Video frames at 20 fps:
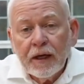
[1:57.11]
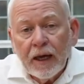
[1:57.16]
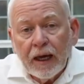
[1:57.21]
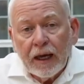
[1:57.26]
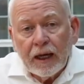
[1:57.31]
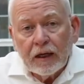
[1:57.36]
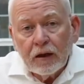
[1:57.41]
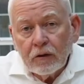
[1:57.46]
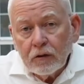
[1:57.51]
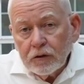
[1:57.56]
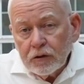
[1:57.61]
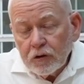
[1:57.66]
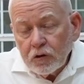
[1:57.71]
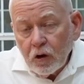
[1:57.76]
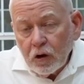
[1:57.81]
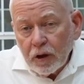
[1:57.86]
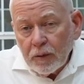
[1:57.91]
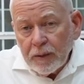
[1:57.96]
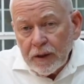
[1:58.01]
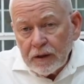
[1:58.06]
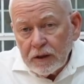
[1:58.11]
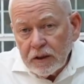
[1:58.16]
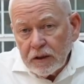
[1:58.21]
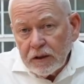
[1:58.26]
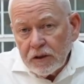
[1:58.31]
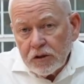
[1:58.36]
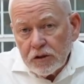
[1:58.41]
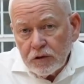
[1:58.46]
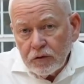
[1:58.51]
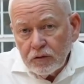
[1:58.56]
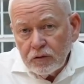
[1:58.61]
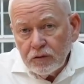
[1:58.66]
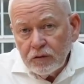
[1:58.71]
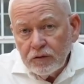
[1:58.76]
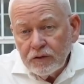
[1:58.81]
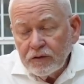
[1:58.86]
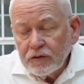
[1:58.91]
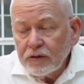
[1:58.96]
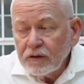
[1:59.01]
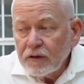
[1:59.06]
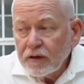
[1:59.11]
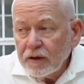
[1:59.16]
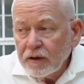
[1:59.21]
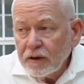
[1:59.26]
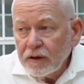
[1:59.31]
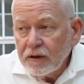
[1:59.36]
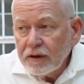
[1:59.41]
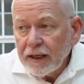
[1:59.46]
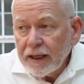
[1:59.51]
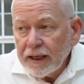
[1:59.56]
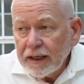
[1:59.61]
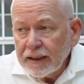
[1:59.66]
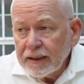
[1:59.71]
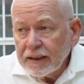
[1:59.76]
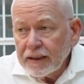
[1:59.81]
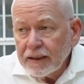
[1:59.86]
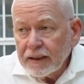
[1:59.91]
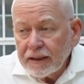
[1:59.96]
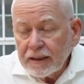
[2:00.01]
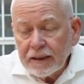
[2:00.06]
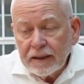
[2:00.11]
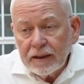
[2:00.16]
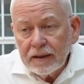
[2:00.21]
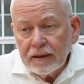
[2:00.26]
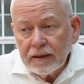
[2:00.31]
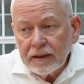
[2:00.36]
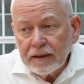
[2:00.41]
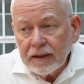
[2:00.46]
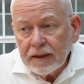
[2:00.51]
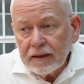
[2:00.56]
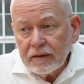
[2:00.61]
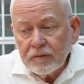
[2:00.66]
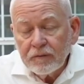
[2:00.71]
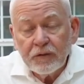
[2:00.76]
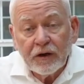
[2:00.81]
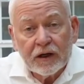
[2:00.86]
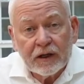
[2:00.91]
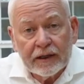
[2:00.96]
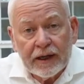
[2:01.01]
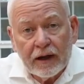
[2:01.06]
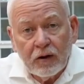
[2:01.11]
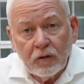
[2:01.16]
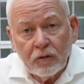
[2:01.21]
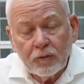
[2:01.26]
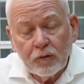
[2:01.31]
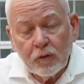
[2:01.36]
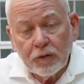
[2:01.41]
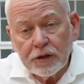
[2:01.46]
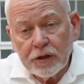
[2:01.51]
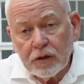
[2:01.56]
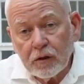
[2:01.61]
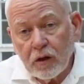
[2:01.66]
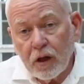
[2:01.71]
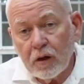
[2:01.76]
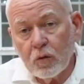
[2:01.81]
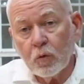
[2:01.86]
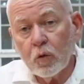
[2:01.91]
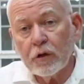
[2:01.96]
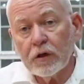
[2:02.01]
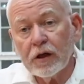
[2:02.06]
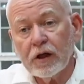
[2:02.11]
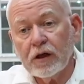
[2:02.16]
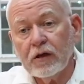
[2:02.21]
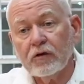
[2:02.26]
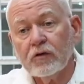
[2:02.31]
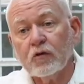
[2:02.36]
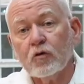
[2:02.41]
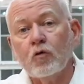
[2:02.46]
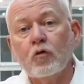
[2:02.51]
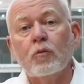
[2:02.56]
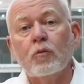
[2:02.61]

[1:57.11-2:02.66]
and I'm going to talk about the issues that affect California and what a school